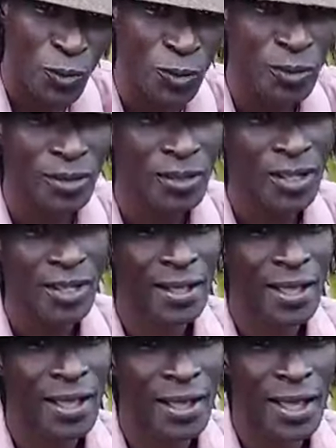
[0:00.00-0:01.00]
small.
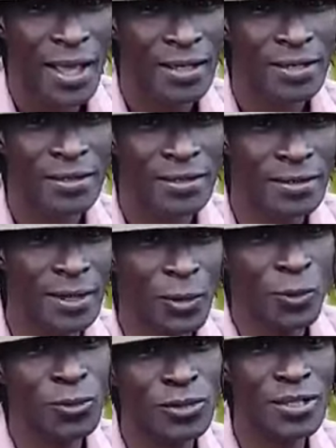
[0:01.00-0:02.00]

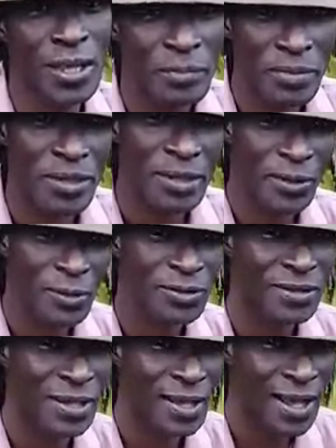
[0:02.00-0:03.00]
Shekusa Kusabi
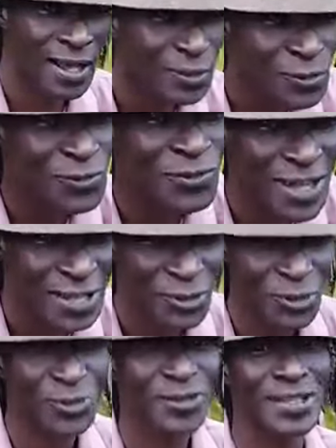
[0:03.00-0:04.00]
because the
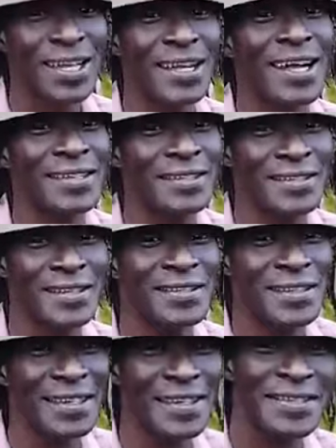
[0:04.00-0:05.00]
entourage just like I
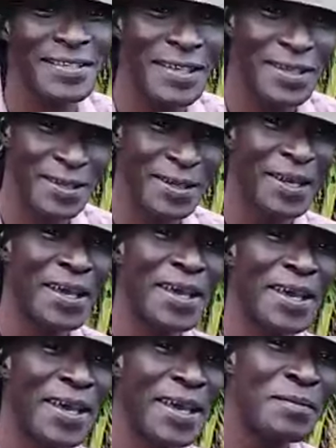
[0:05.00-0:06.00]
stated yesterday.
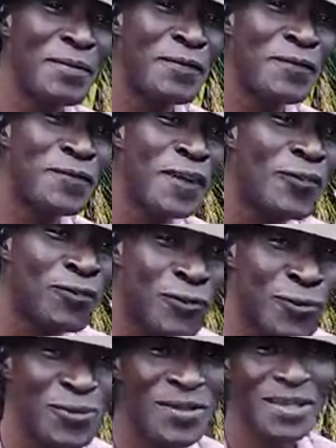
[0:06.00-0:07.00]
It be
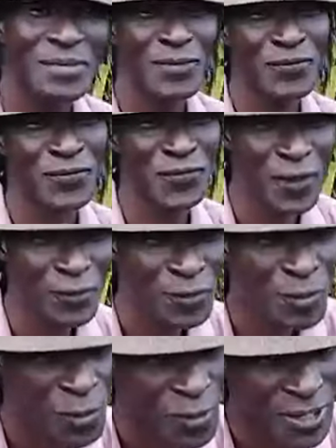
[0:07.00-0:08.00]
fearful, it be
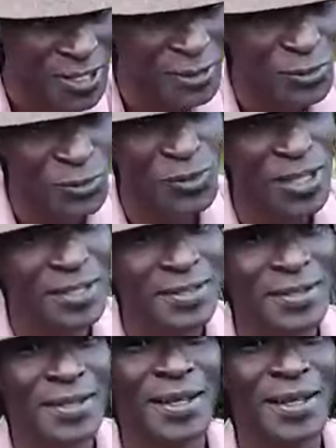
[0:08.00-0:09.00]
fearful, but we'll get to
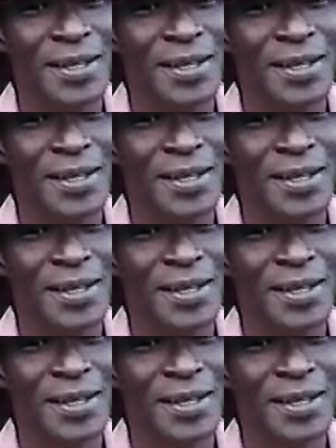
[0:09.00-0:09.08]
that.